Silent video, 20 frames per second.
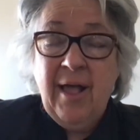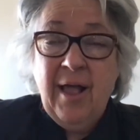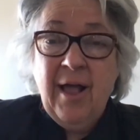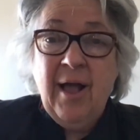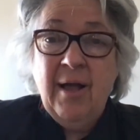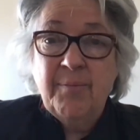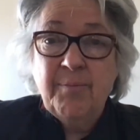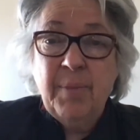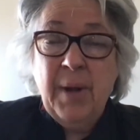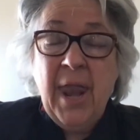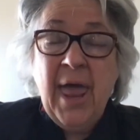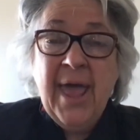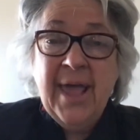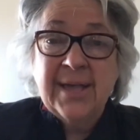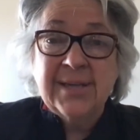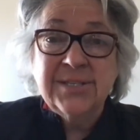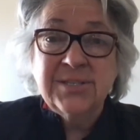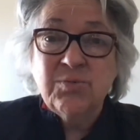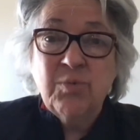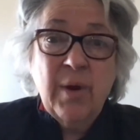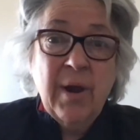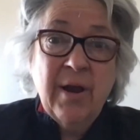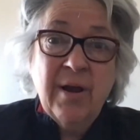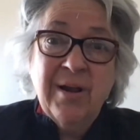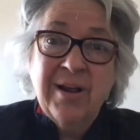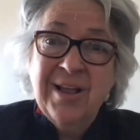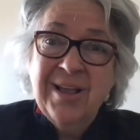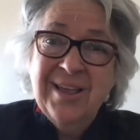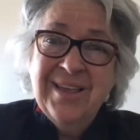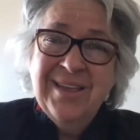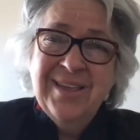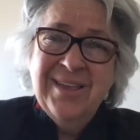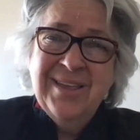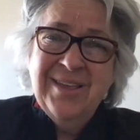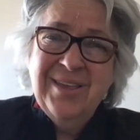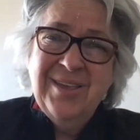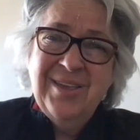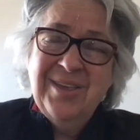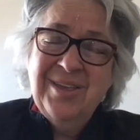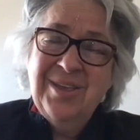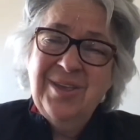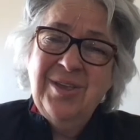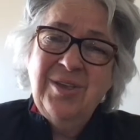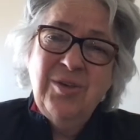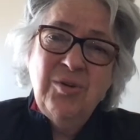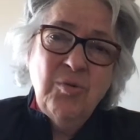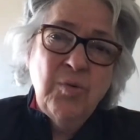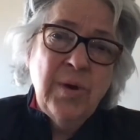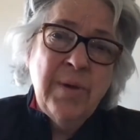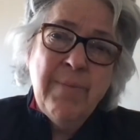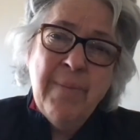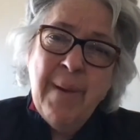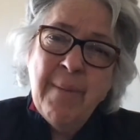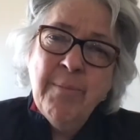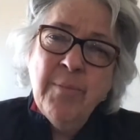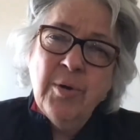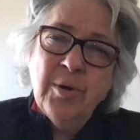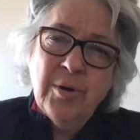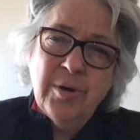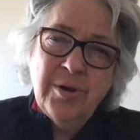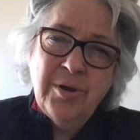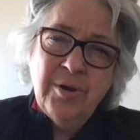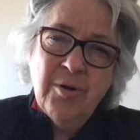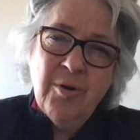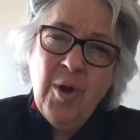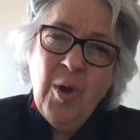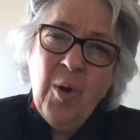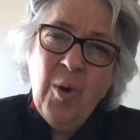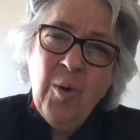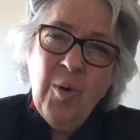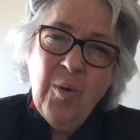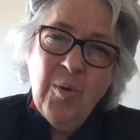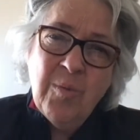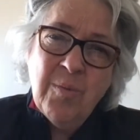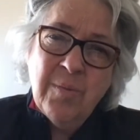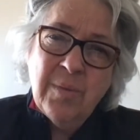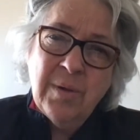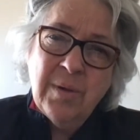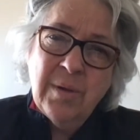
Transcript: a place where you remembered your home